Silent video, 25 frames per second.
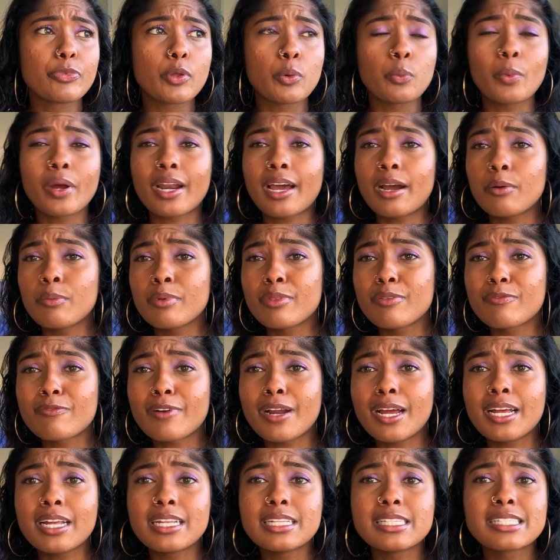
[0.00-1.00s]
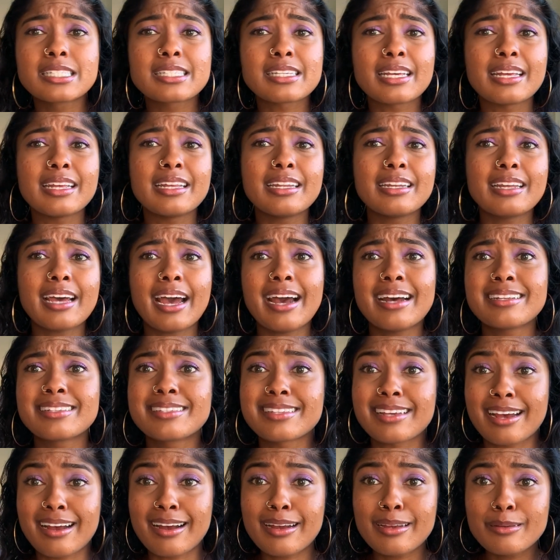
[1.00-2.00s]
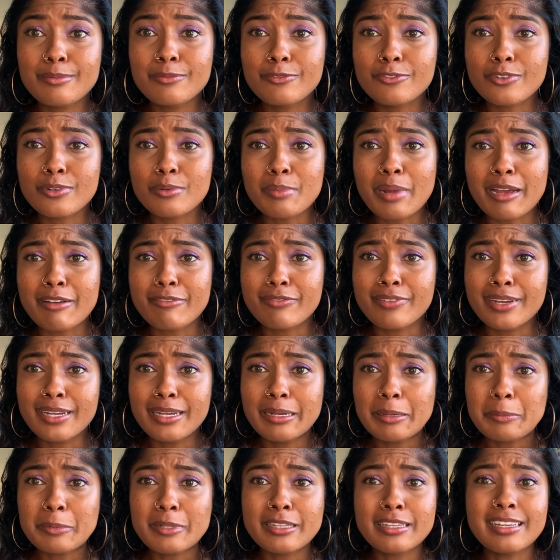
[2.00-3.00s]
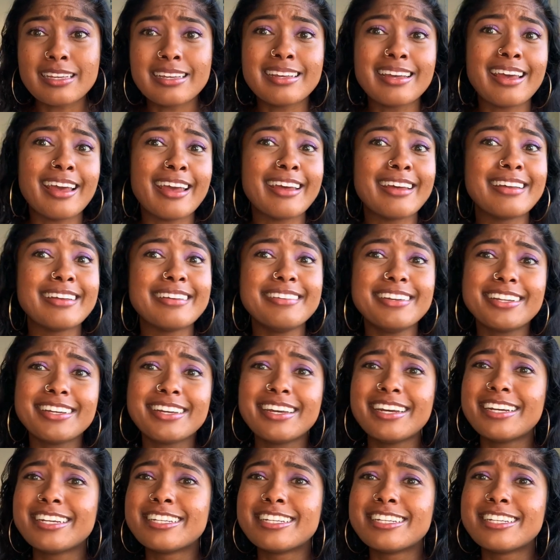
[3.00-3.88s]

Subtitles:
went out with friends and had time for my family and